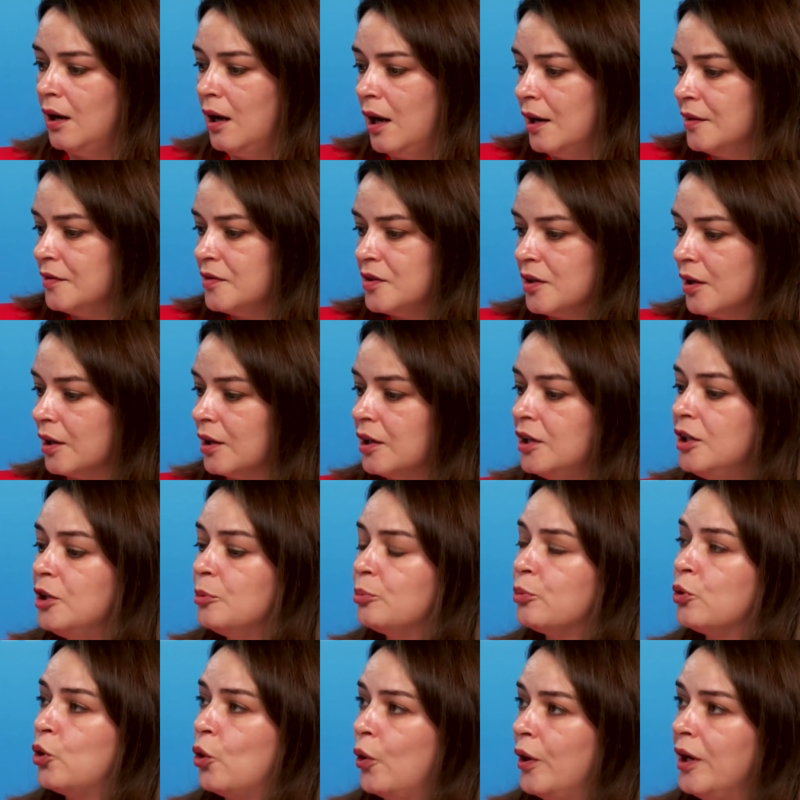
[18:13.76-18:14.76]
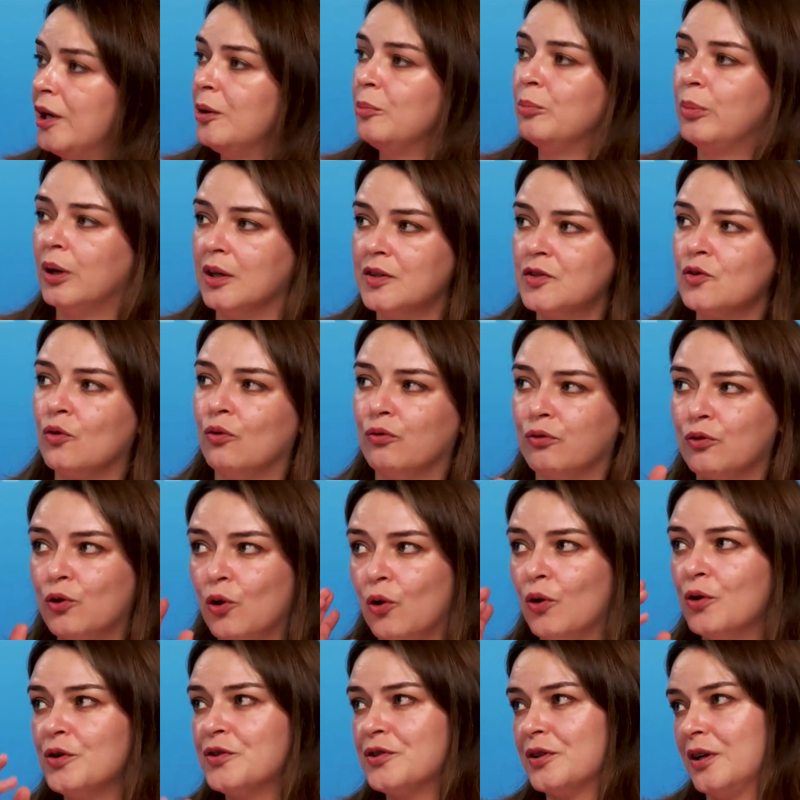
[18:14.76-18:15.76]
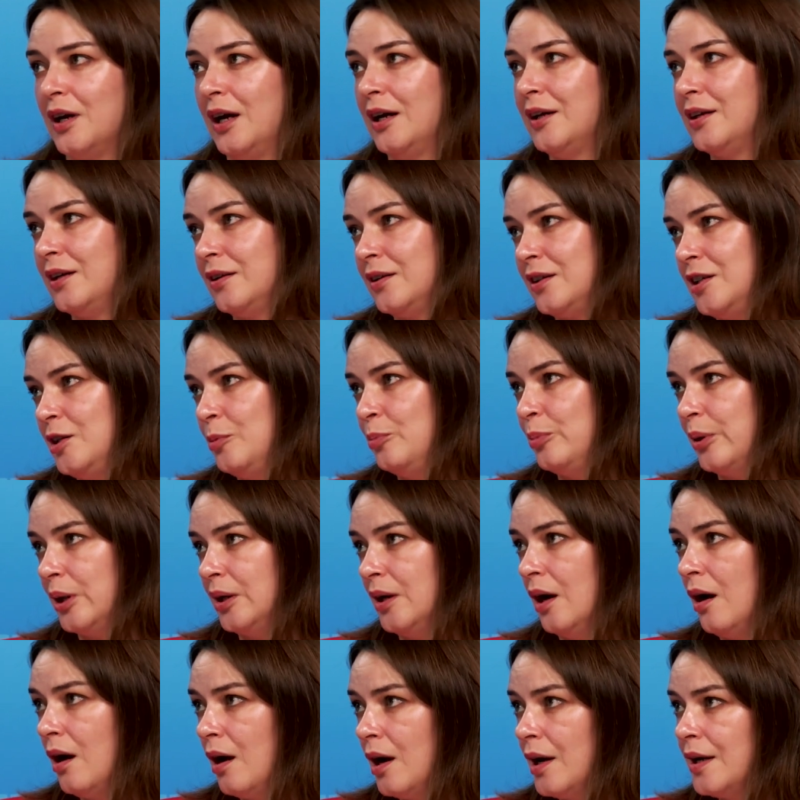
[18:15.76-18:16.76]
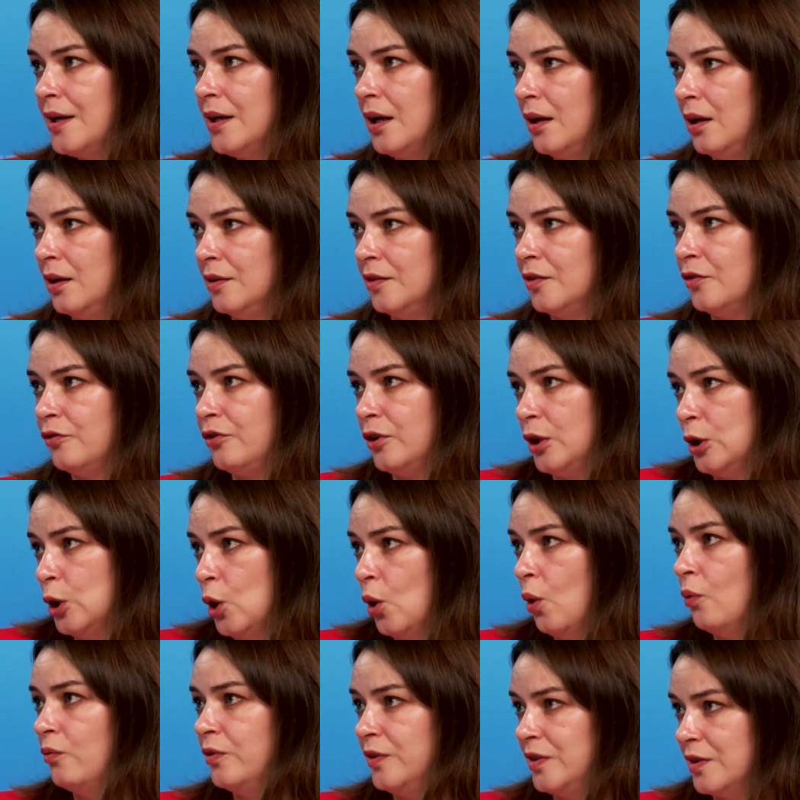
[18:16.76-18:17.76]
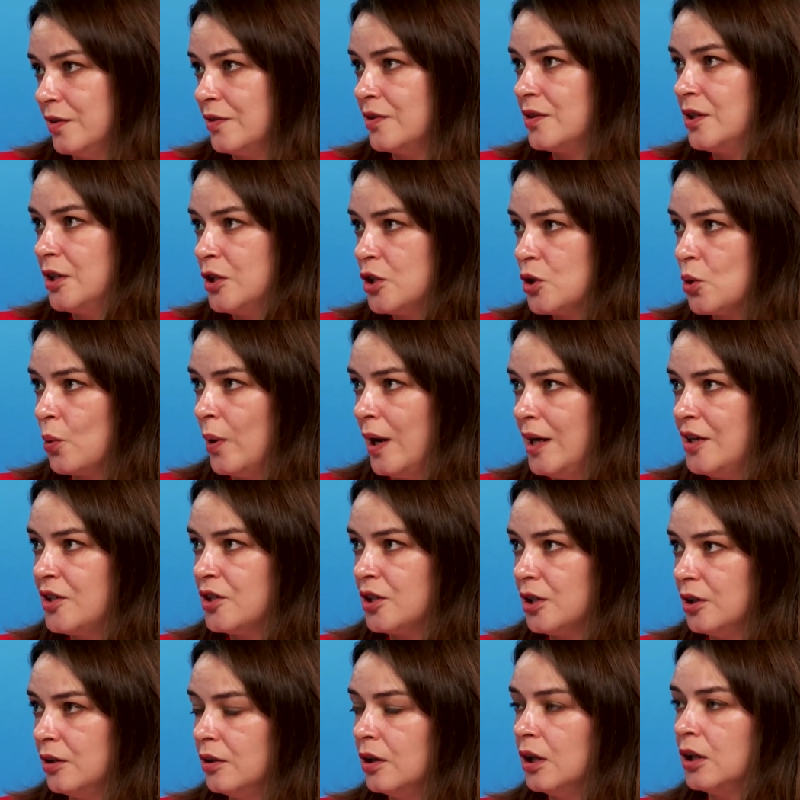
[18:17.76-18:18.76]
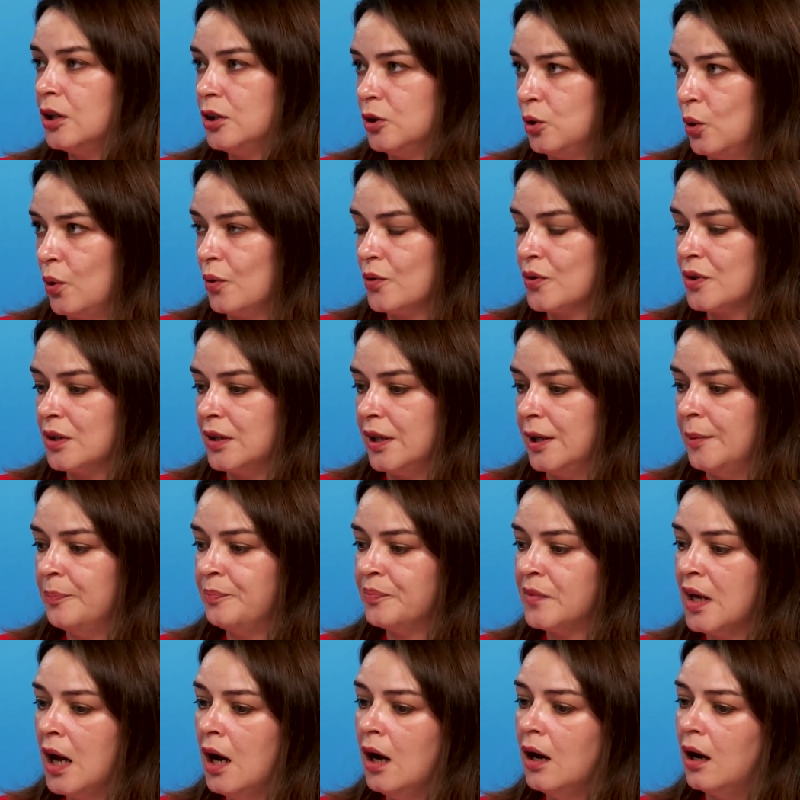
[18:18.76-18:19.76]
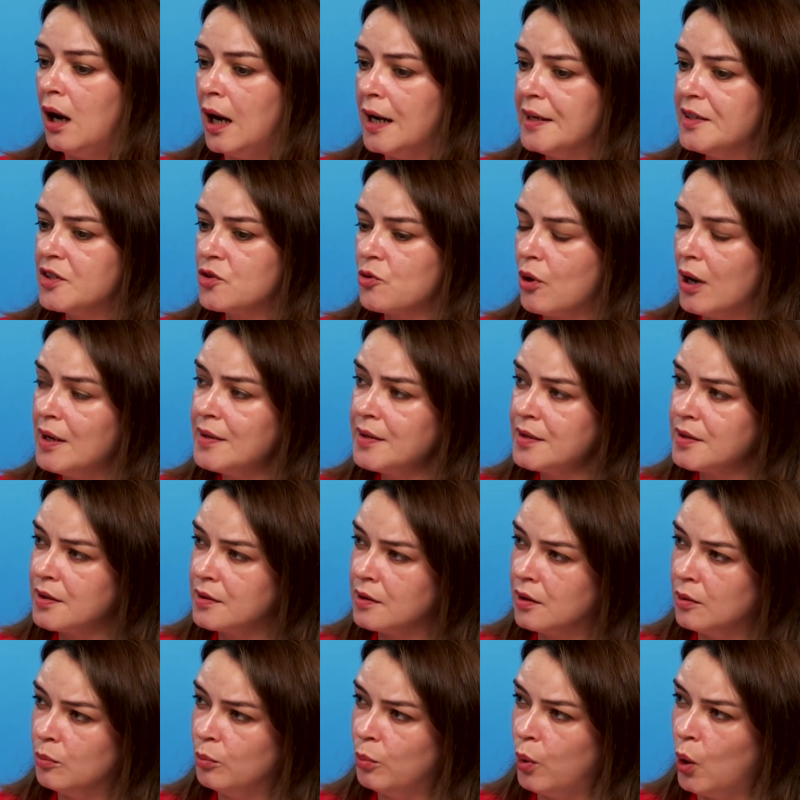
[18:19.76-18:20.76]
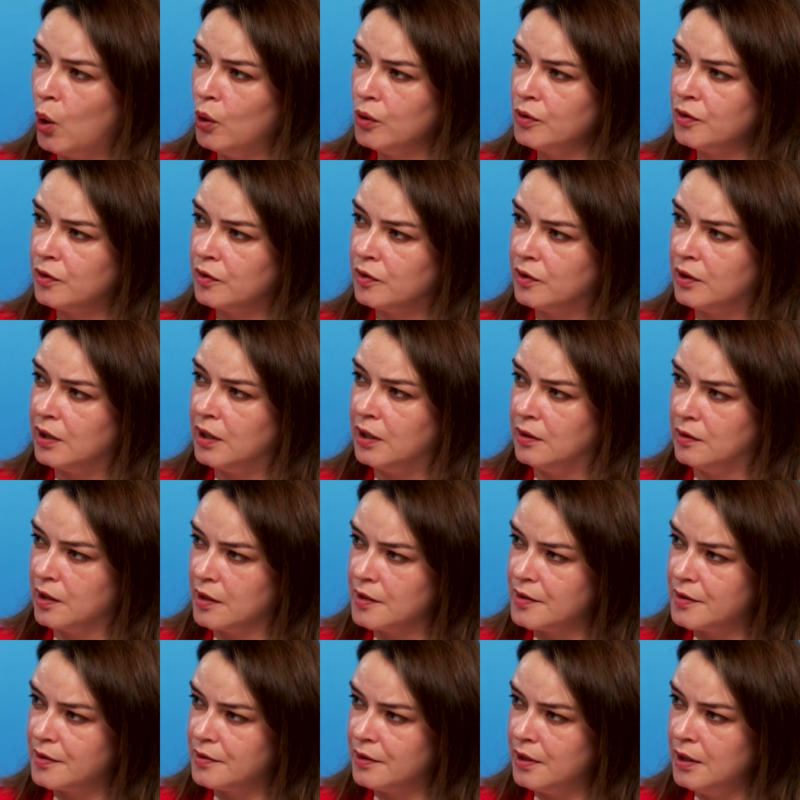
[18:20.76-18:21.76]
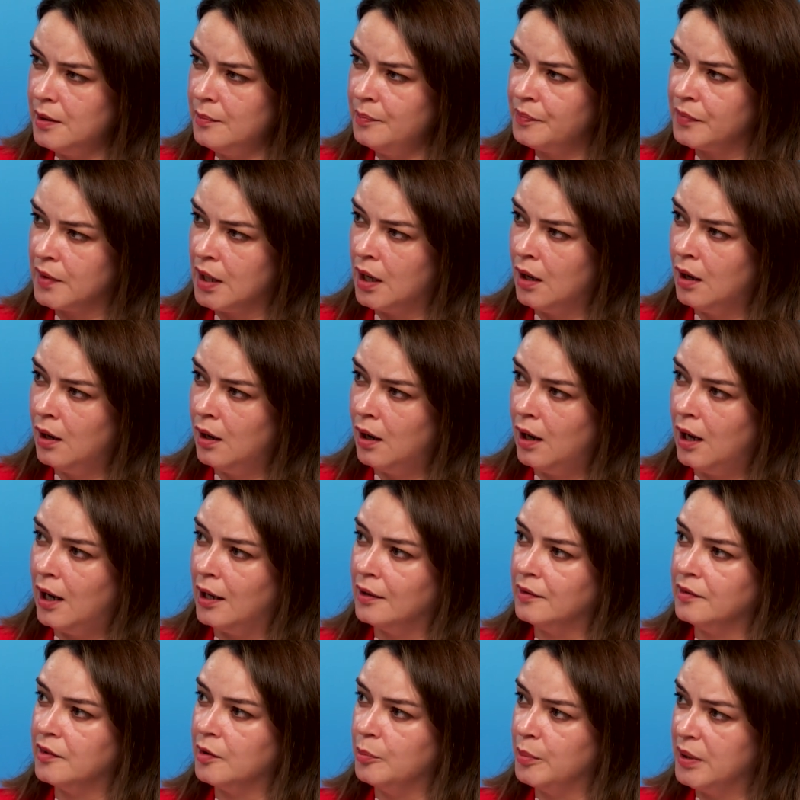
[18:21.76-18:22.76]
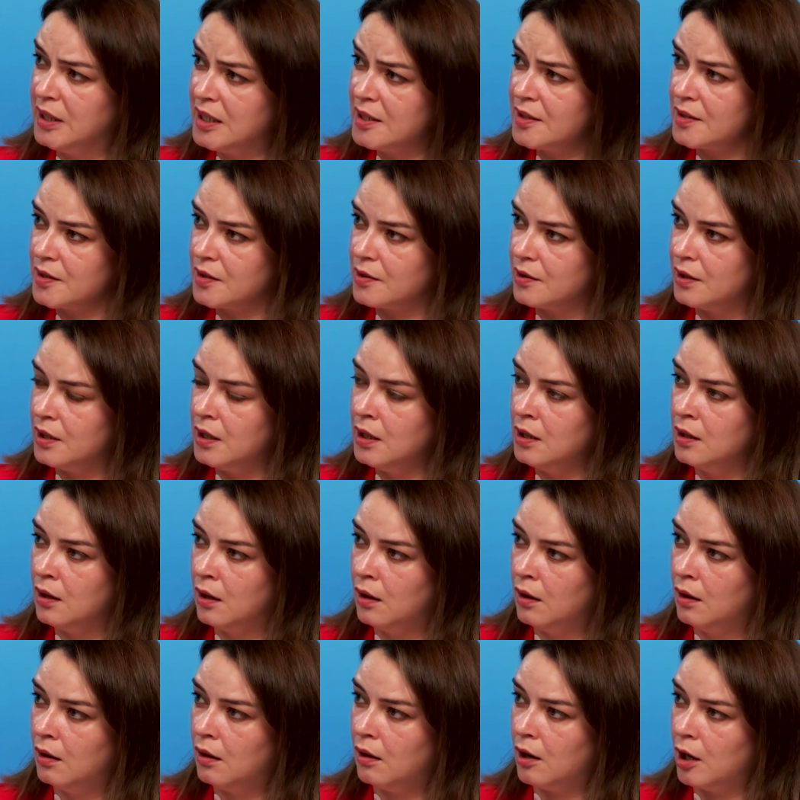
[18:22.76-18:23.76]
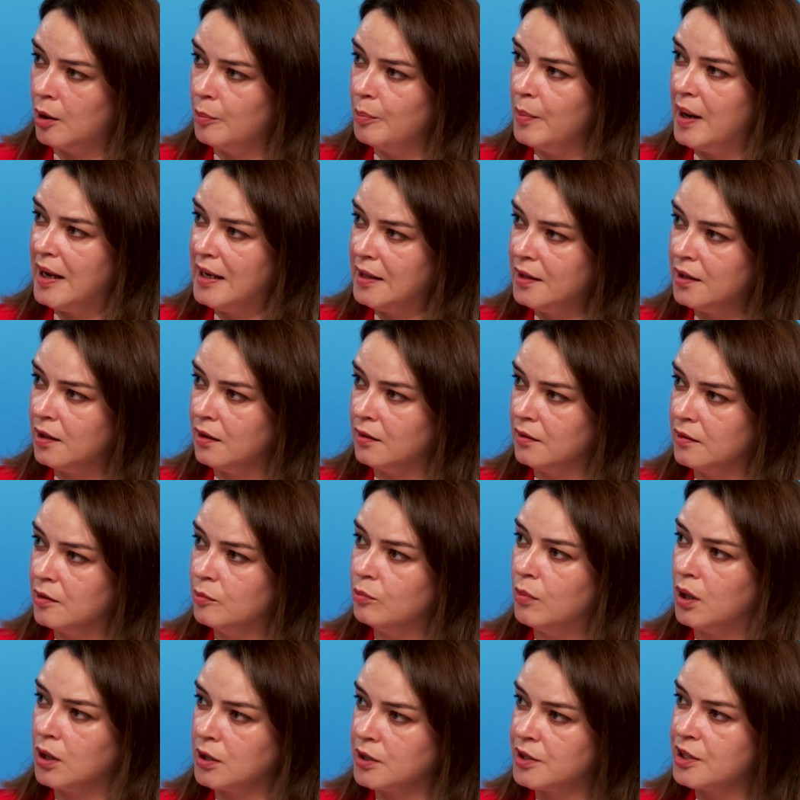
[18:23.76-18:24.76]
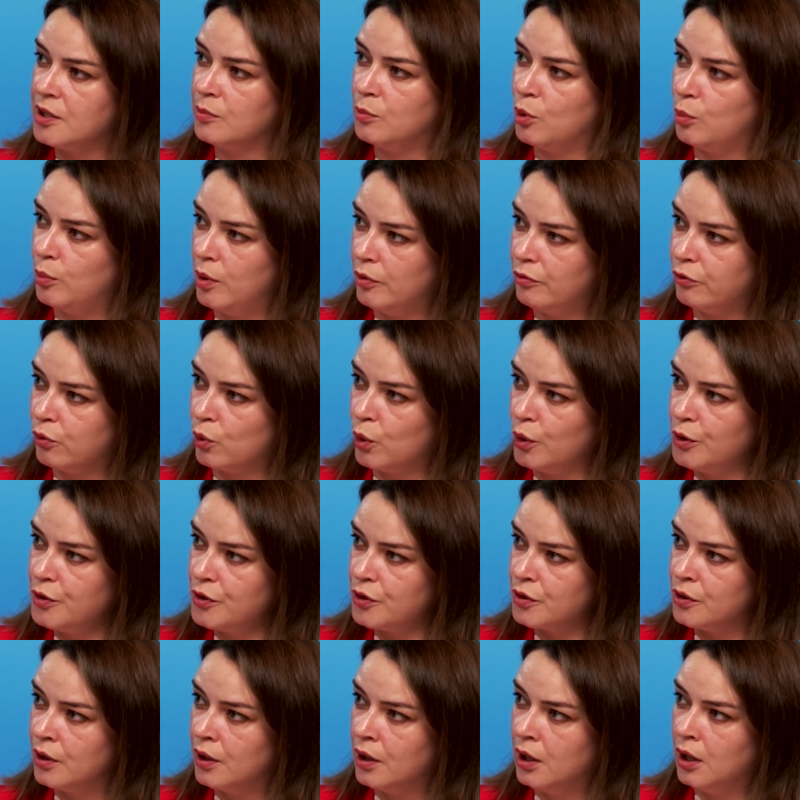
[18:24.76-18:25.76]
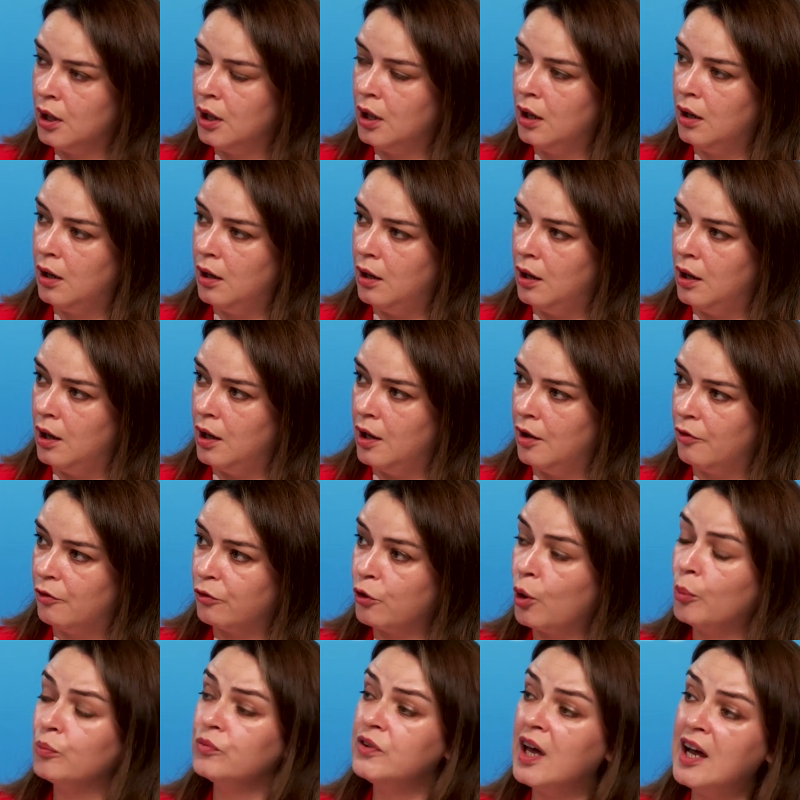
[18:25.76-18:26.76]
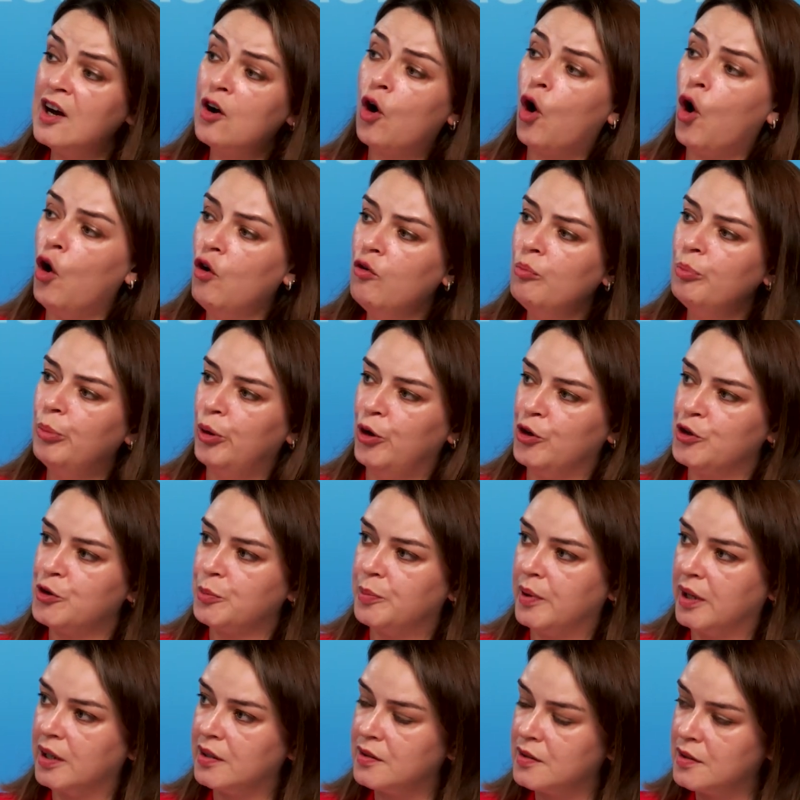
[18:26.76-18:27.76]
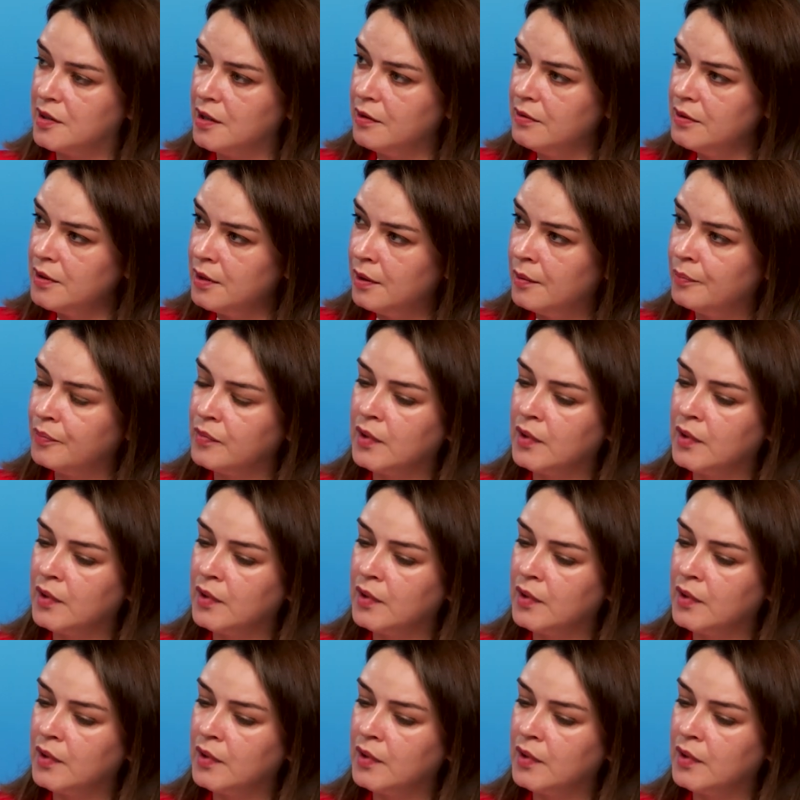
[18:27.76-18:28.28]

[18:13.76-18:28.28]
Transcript: and uh, keep going. But of course, I keep an eye and follow the situation closely. I trust both the industry and the ministry are making the maximum efforts uh, from their own perspective,